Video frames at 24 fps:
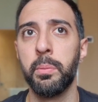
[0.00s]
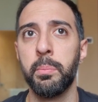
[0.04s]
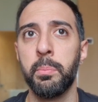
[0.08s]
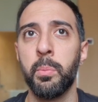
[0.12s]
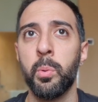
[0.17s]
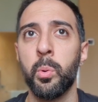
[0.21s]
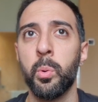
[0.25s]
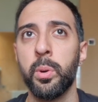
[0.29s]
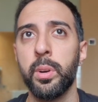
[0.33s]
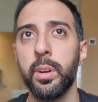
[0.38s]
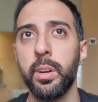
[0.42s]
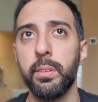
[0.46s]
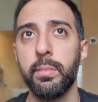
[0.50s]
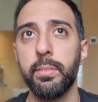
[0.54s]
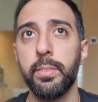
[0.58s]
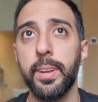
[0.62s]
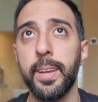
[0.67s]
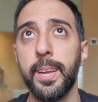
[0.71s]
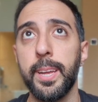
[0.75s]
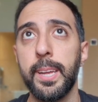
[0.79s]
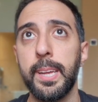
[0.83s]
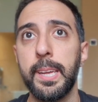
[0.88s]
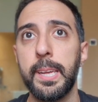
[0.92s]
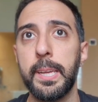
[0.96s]
more of
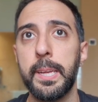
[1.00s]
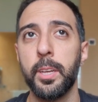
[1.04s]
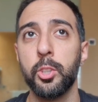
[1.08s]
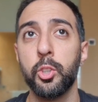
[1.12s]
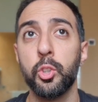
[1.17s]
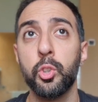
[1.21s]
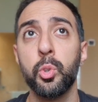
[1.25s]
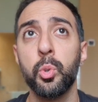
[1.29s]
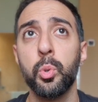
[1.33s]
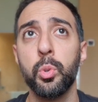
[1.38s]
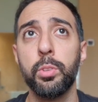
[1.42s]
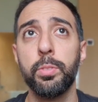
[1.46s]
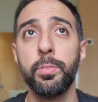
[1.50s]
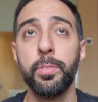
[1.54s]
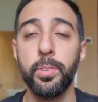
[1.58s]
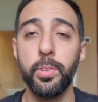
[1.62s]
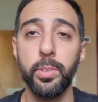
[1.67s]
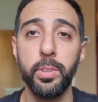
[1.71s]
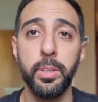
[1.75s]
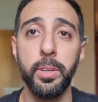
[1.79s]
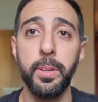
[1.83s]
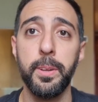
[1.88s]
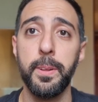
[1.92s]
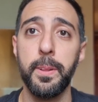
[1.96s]
a
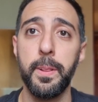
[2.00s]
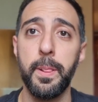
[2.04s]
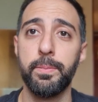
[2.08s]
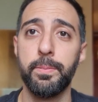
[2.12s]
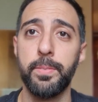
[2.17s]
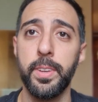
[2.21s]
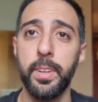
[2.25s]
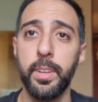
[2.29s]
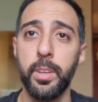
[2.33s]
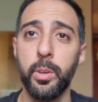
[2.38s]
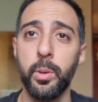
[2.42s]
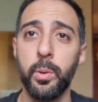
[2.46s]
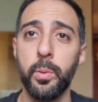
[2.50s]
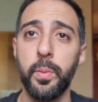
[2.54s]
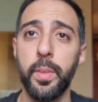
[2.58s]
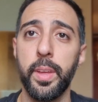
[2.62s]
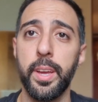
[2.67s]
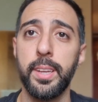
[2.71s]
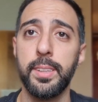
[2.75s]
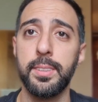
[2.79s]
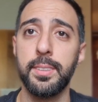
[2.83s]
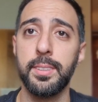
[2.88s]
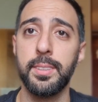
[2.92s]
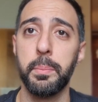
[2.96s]
truthful video
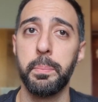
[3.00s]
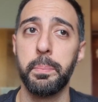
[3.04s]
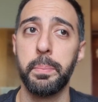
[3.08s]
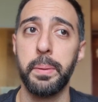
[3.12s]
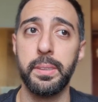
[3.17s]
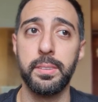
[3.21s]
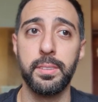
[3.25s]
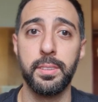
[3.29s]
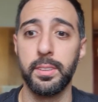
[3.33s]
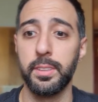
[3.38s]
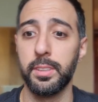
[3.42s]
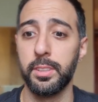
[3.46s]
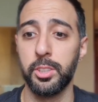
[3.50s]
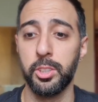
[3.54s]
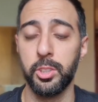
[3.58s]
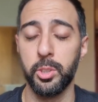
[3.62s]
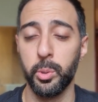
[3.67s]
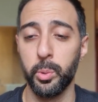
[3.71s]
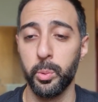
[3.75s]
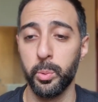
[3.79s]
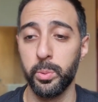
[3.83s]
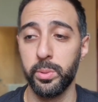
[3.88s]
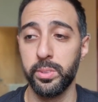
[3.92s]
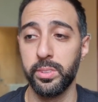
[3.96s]
that basically
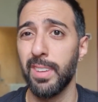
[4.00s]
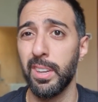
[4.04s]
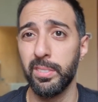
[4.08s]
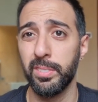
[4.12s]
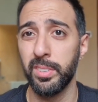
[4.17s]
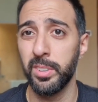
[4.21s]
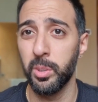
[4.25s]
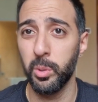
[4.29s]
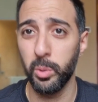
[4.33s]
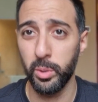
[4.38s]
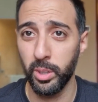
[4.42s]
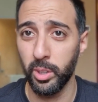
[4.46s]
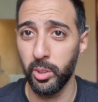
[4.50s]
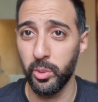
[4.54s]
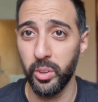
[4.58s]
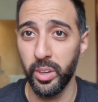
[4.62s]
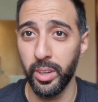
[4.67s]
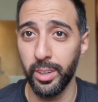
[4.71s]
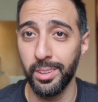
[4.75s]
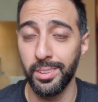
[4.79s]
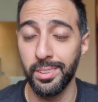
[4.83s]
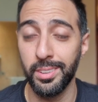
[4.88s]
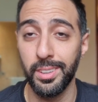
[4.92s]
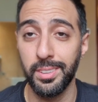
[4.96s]
shows every nook and
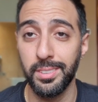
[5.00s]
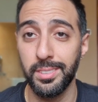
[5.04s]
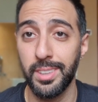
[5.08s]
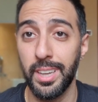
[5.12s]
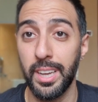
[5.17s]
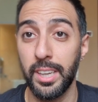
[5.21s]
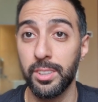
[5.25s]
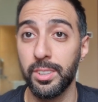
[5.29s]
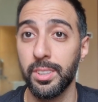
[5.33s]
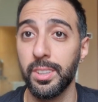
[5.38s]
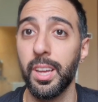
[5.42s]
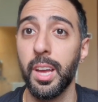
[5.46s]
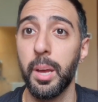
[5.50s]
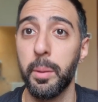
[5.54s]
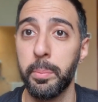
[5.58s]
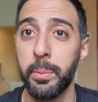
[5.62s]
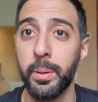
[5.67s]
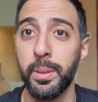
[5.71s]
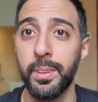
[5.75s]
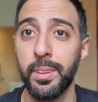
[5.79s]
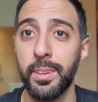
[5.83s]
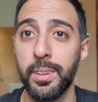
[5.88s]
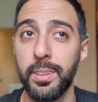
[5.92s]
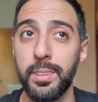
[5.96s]
cranny that's actually
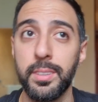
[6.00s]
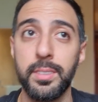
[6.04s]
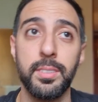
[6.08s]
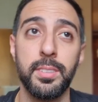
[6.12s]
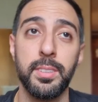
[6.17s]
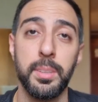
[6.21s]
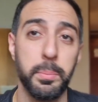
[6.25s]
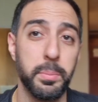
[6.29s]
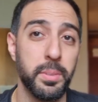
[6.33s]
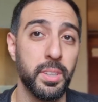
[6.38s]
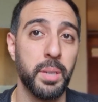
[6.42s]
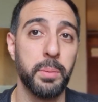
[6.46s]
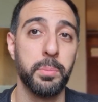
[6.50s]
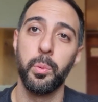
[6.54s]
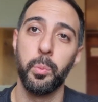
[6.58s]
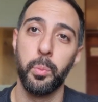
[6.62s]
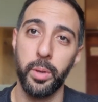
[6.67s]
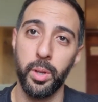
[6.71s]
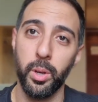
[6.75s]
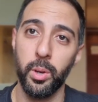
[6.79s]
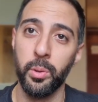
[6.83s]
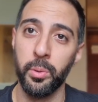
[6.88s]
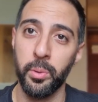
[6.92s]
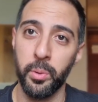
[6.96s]
happening there, because sometimes
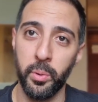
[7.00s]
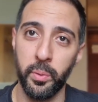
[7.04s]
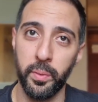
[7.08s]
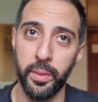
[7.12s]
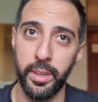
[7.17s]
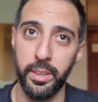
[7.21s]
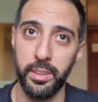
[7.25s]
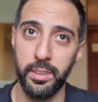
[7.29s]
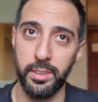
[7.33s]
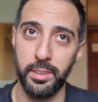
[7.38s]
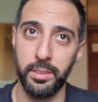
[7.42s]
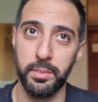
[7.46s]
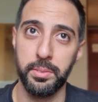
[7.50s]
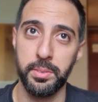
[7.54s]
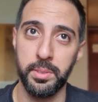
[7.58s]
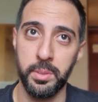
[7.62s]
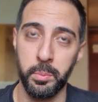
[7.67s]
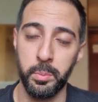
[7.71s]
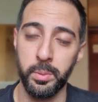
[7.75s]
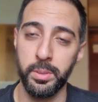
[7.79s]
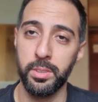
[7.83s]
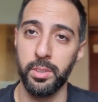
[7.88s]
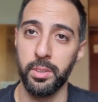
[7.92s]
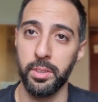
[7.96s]
we all know that if
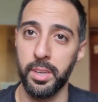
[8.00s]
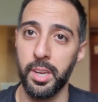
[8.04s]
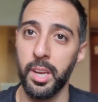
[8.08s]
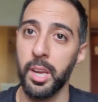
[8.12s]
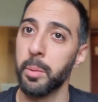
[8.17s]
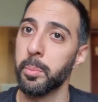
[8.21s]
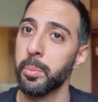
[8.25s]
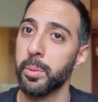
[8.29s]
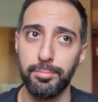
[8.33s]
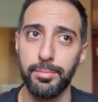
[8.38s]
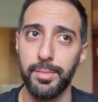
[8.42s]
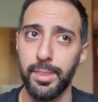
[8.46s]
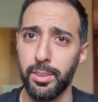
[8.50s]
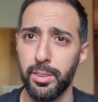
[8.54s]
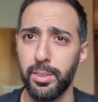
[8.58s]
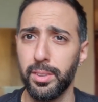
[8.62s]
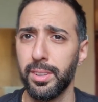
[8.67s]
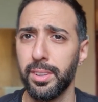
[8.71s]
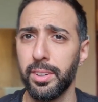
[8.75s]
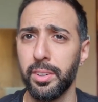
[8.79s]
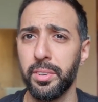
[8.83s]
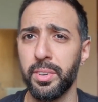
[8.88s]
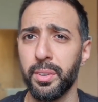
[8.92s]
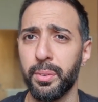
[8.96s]
someone's on camera, they're
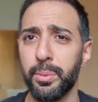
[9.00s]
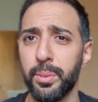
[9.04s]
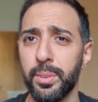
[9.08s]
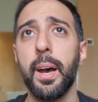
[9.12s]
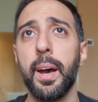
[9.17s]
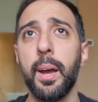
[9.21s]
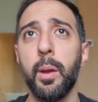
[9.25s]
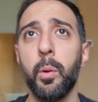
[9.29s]
a little different.